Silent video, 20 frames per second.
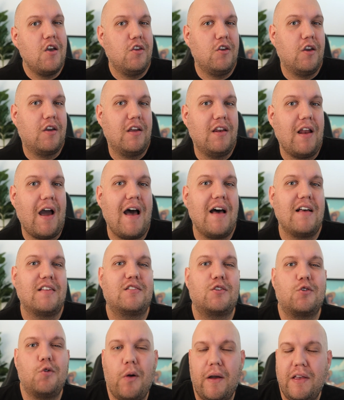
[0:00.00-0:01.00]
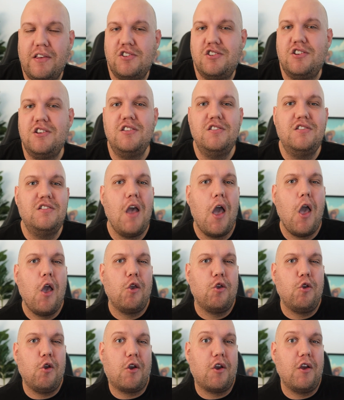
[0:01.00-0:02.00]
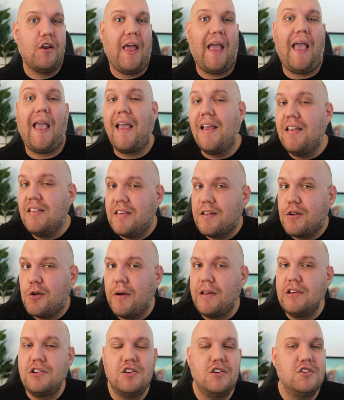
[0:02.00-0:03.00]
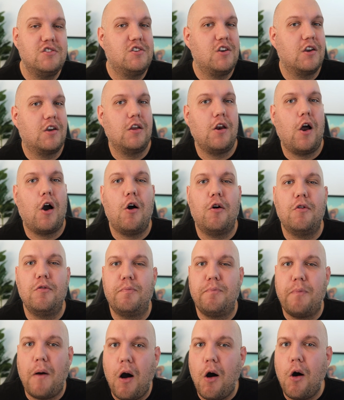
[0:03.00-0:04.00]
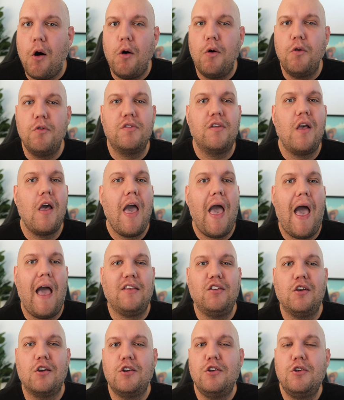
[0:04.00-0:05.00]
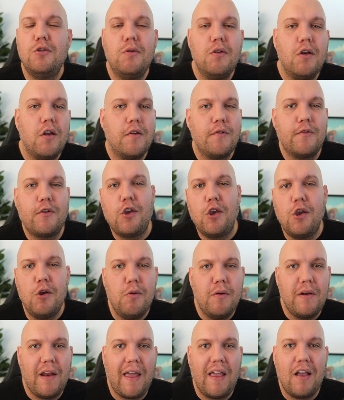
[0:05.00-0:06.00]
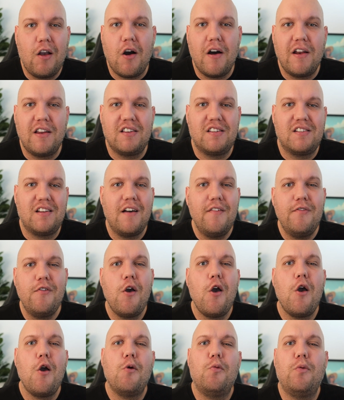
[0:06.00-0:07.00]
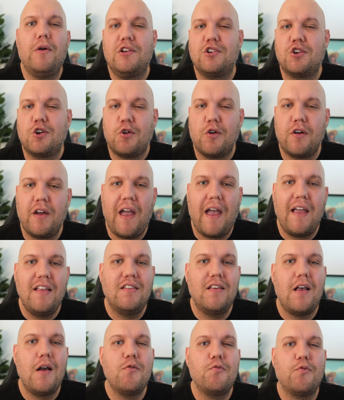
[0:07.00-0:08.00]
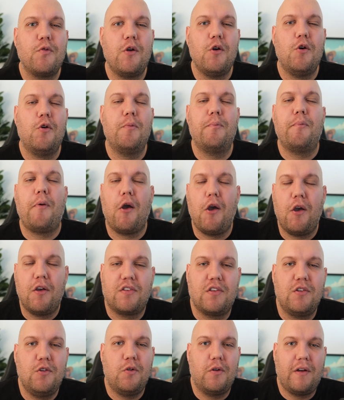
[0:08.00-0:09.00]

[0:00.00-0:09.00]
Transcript: You can ask questions, you can answer questions, you can hold polls, and you can do a lot of Q&A kind of stuff, which creates a real personal